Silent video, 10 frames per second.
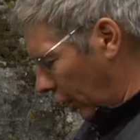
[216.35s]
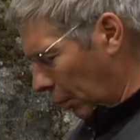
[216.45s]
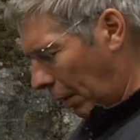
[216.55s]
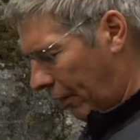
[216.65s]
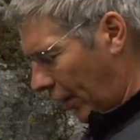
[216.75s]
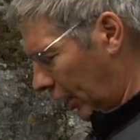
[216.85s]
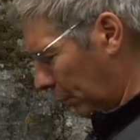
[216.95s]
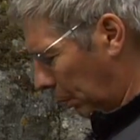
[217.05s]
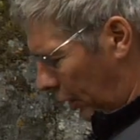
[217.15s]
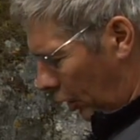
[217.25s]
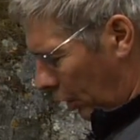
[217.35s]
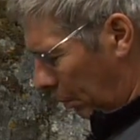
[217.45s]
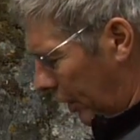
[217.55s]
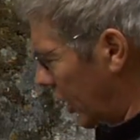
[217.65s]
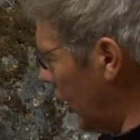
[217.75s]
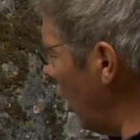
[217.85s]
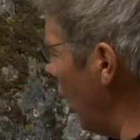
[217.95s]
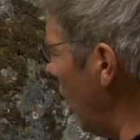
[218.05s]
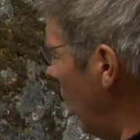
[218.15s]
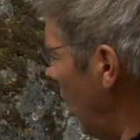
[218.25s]
to my face, but you can be
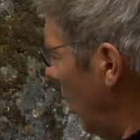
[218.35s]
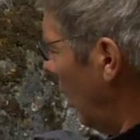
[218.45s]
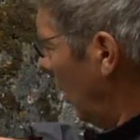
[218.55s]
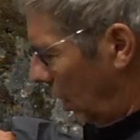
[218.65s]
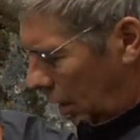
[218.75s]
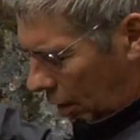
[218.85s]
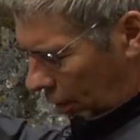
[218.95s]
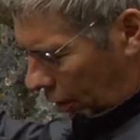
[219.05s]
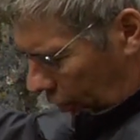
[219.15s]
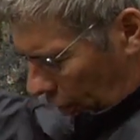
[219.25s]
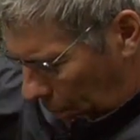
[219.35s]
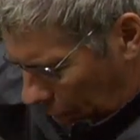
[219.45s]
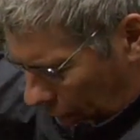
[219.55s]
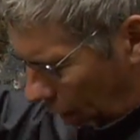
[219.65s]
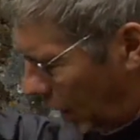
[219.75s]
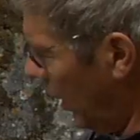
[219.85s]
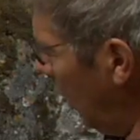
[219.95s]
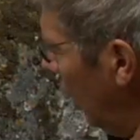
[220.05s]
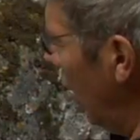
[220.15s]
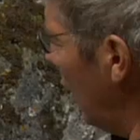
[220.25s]
sure there's going to be a
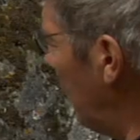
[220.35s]
lot of